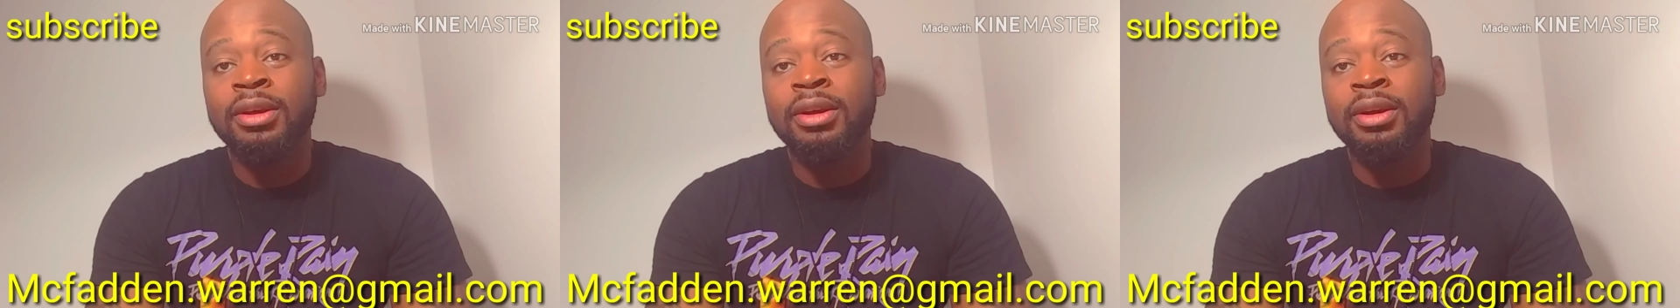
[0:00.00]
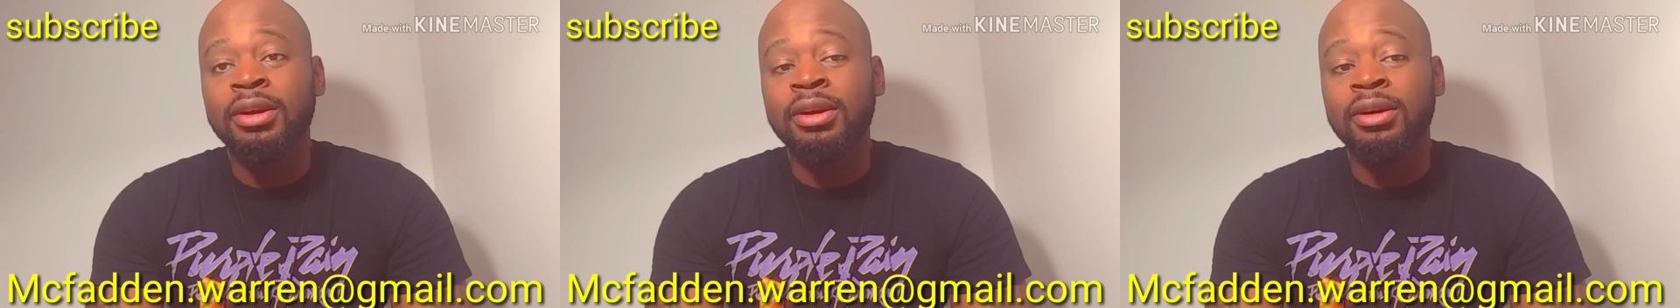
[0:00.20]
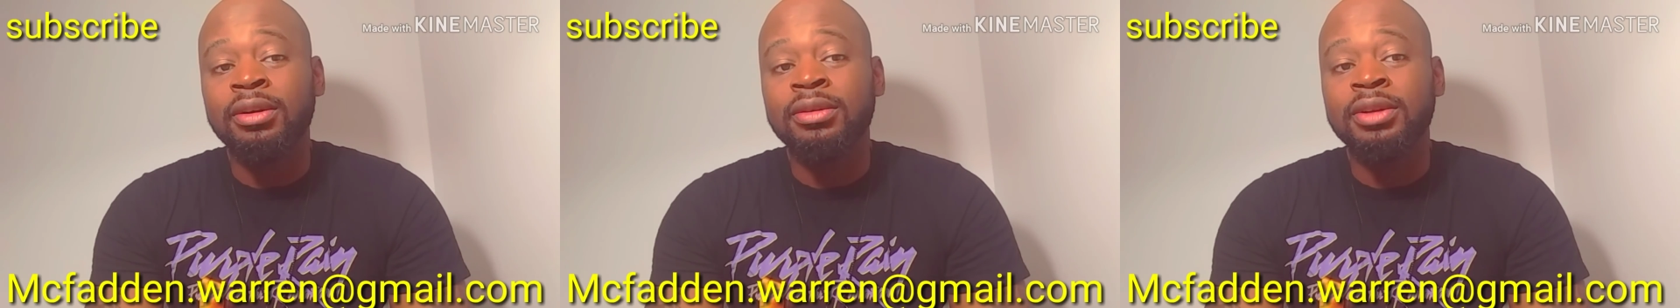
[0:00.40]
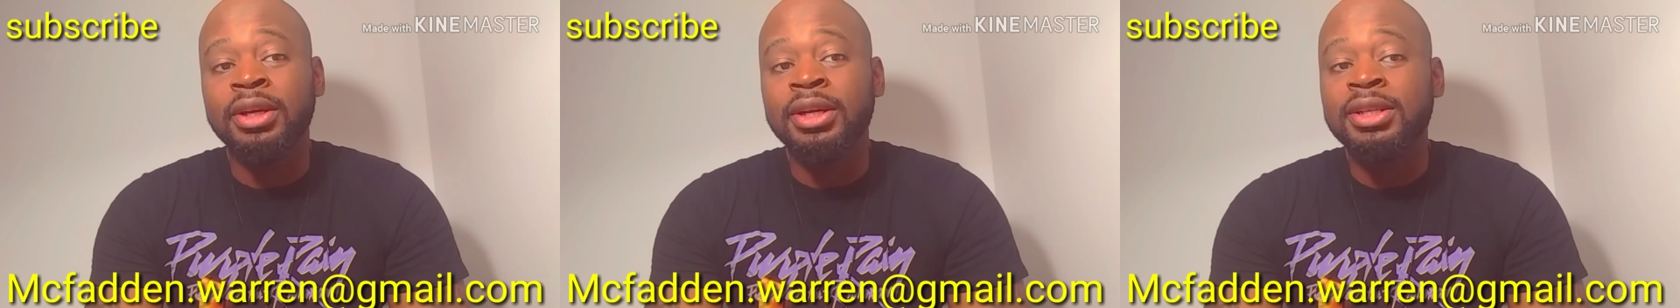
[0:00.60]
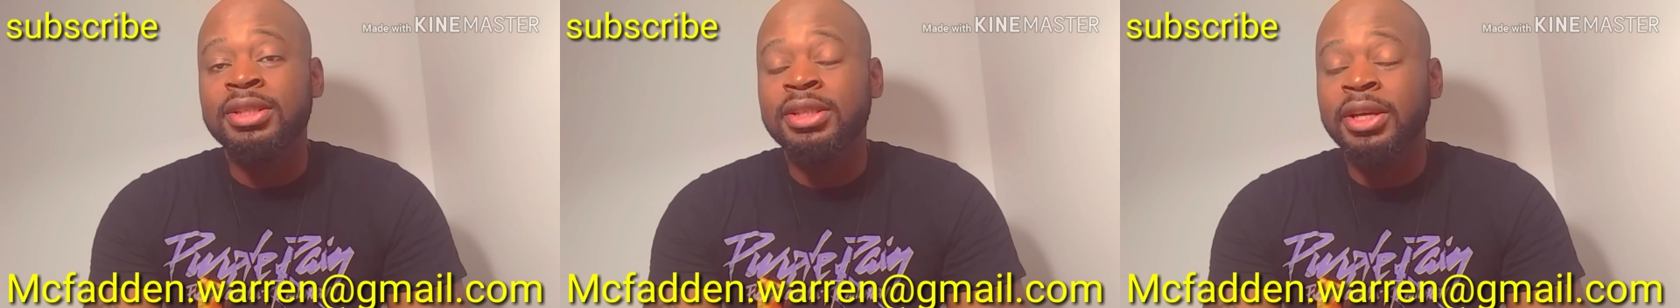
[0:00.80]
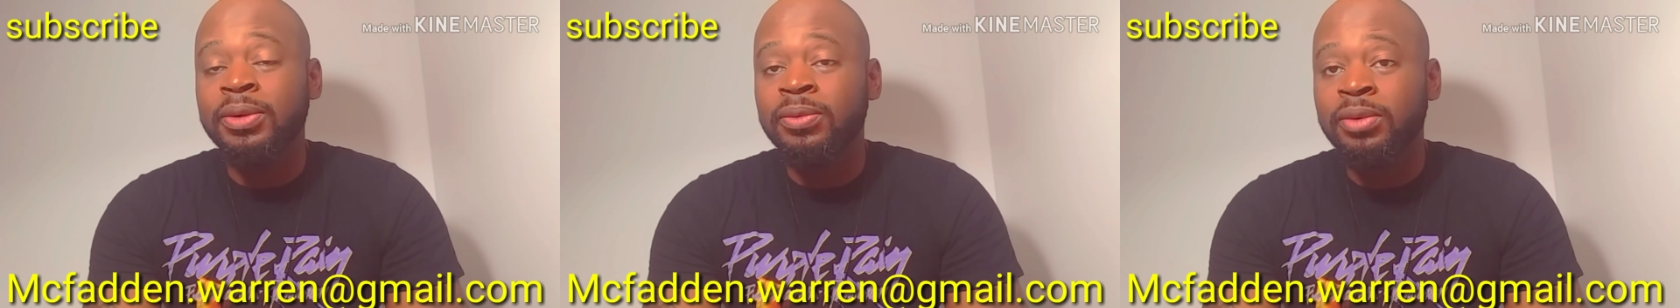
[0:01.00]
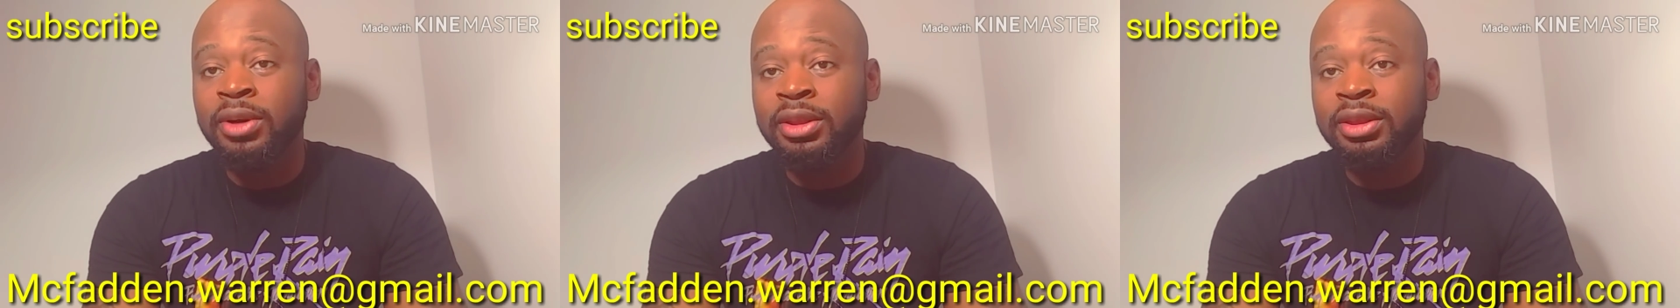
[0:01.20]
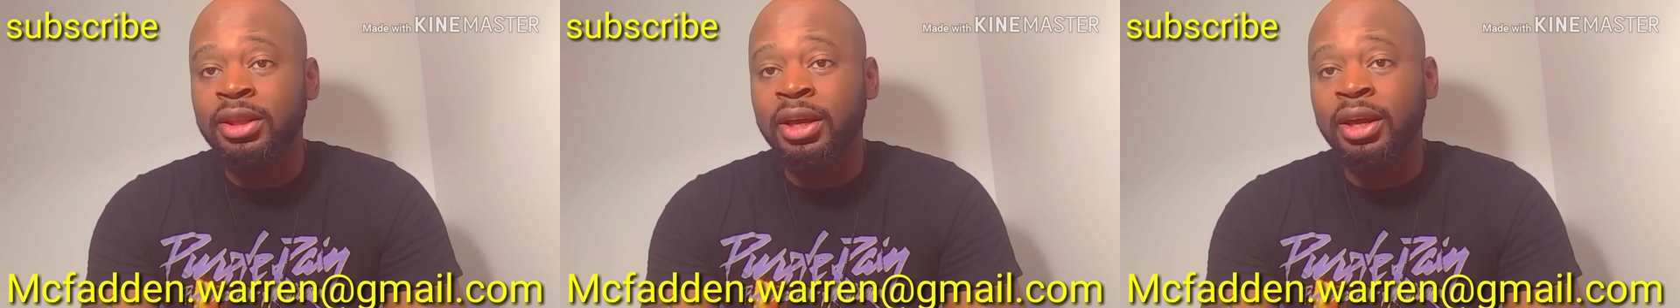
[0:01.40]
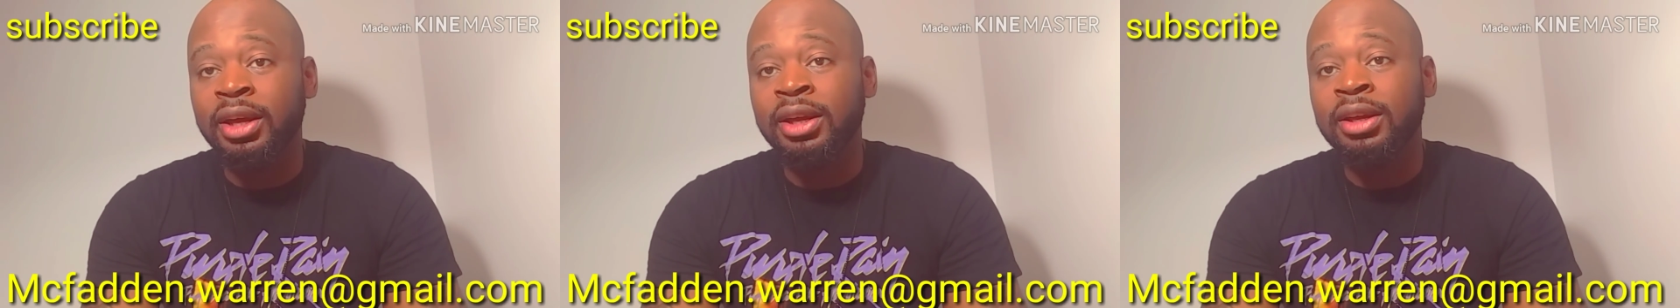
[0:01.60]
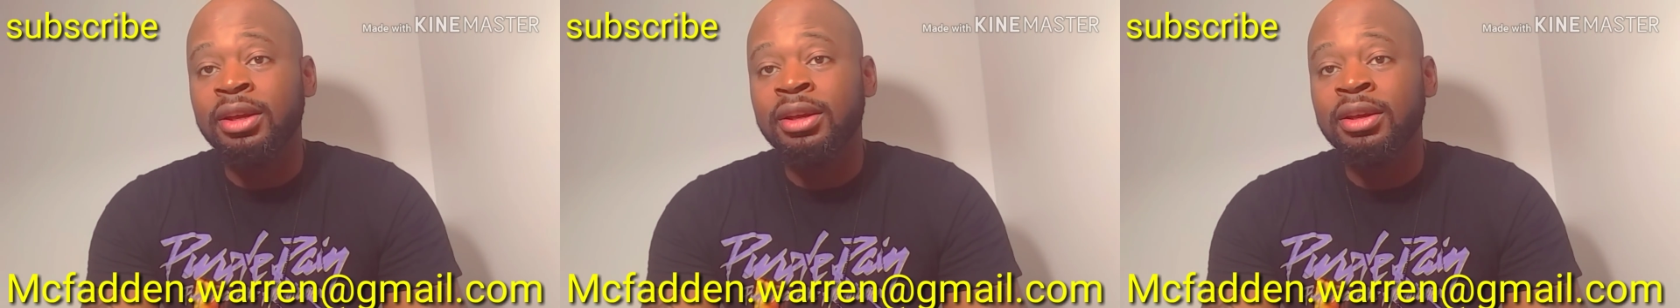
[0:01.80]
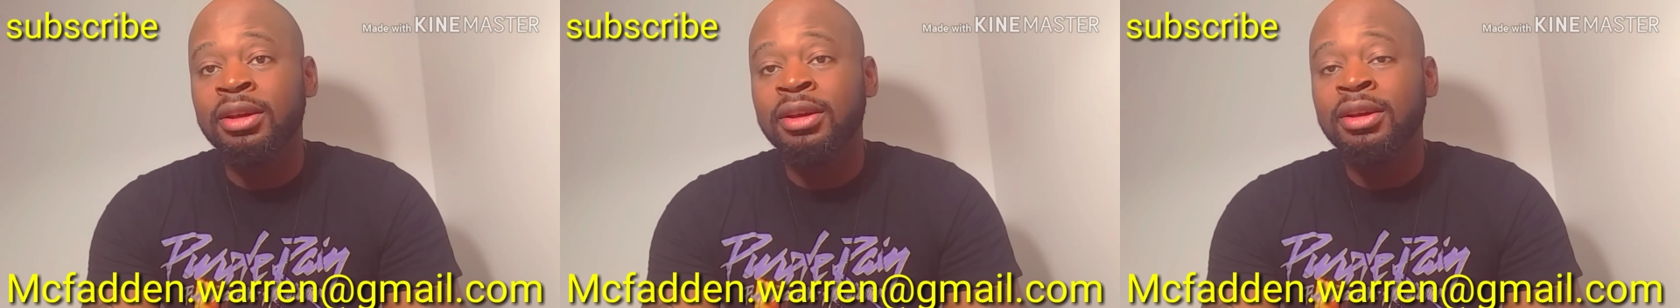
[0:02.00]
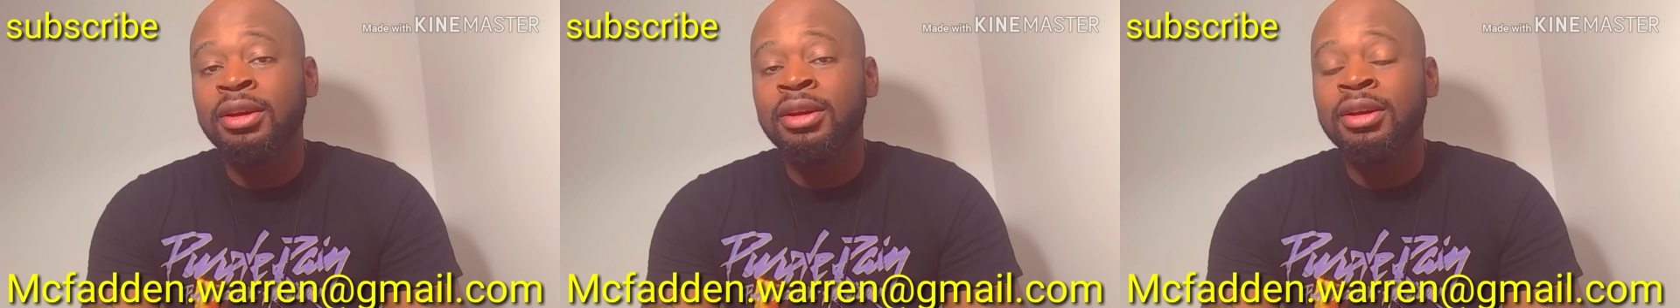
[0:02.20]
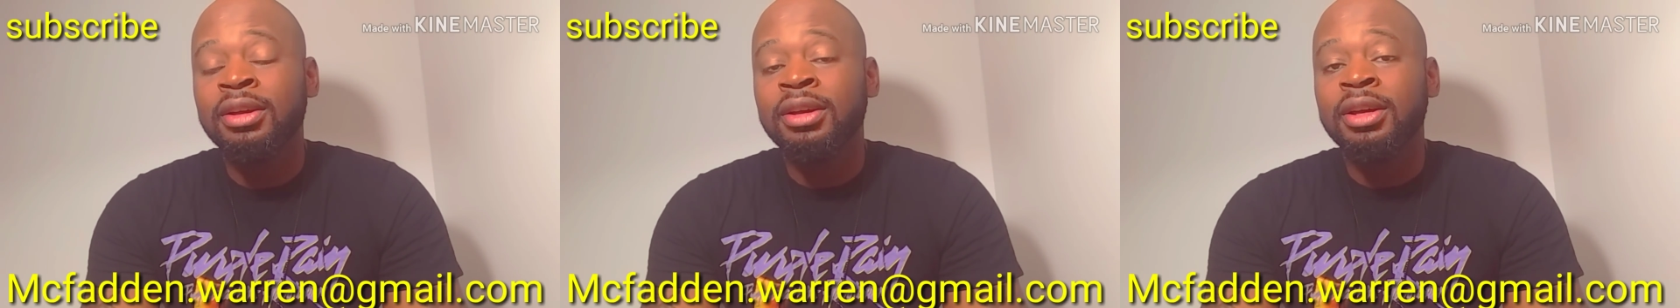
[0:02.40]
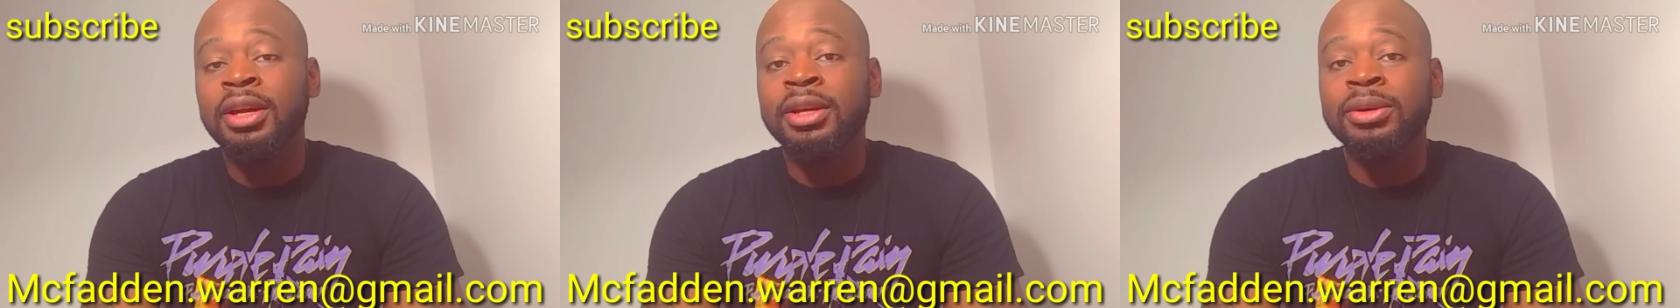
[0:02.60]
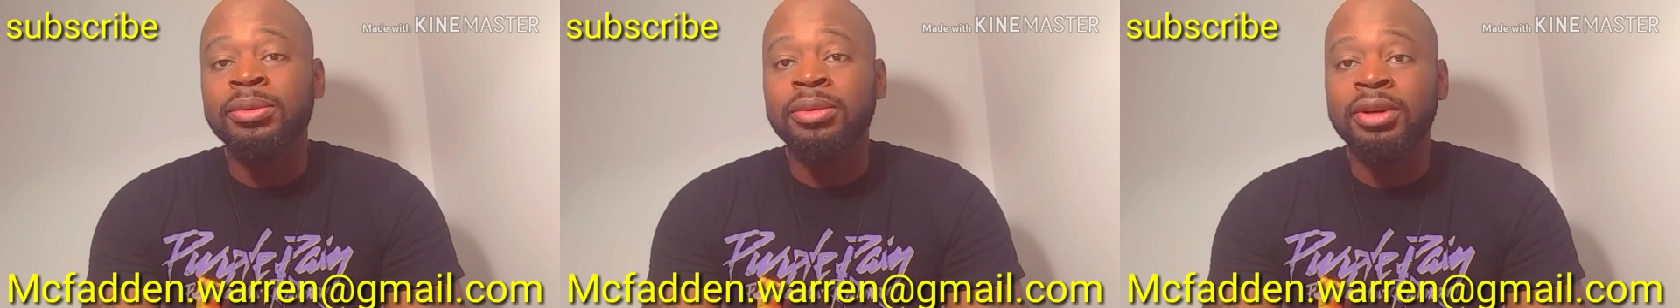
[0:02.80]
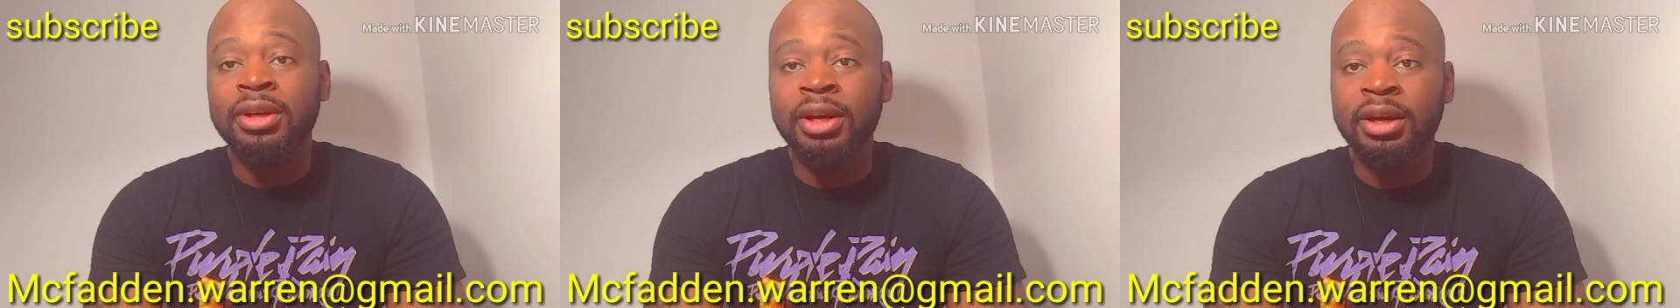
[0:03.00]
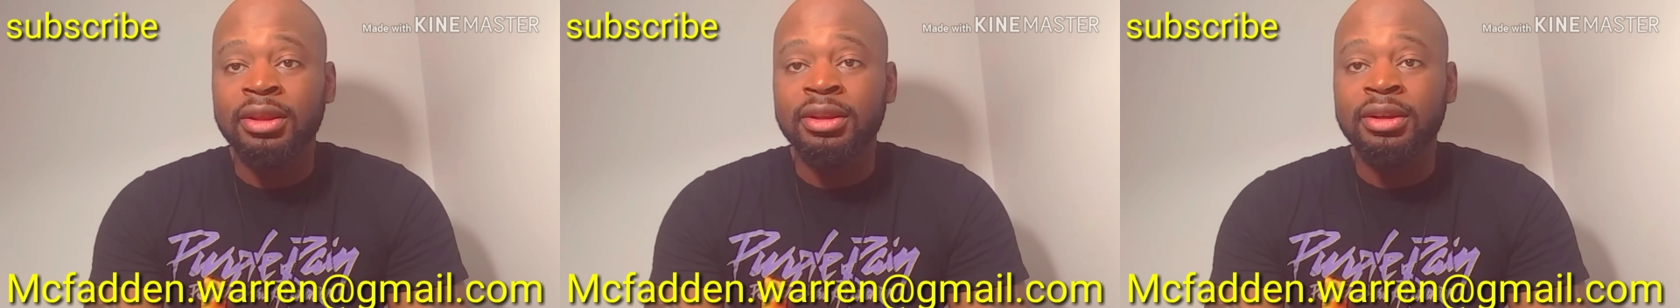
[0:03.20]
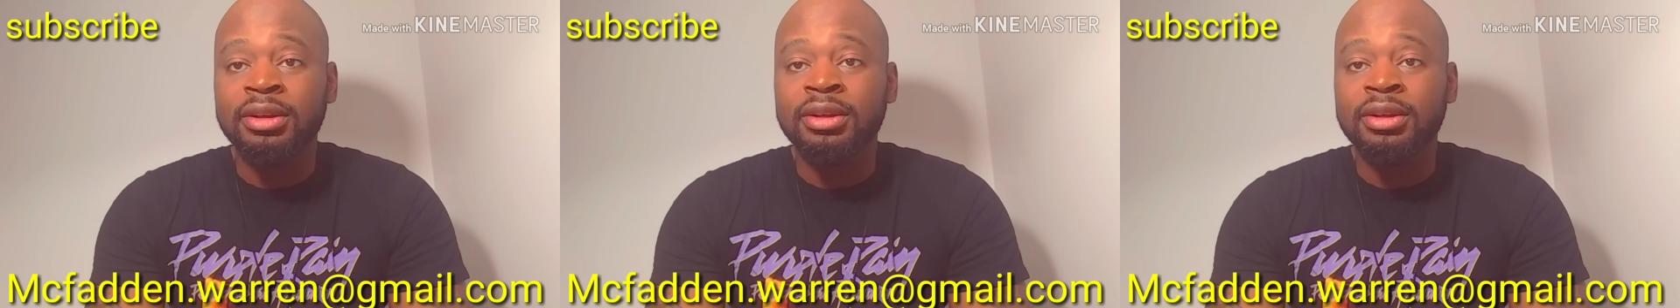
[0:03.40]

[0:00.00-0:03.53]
You know, they'll say one thing and do another.